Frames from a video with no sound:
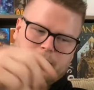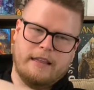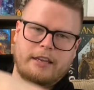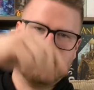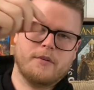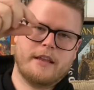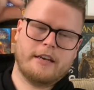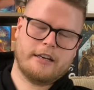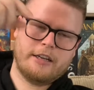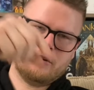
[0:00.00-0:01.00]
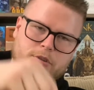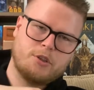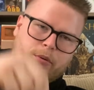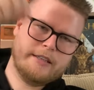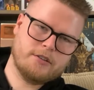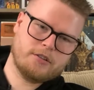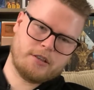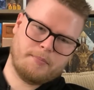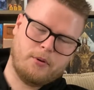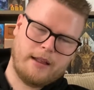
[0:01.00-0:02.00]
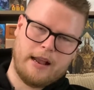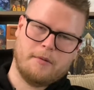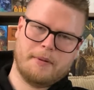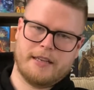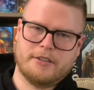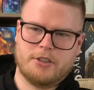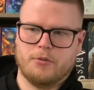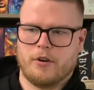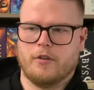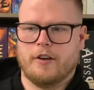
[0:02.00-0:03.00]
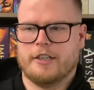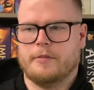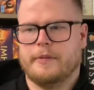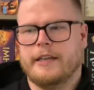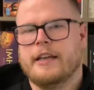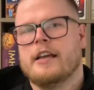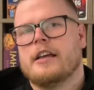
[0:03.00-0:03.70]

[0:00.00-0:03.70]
that you are then going to use tweezers to pull out, because you are going to be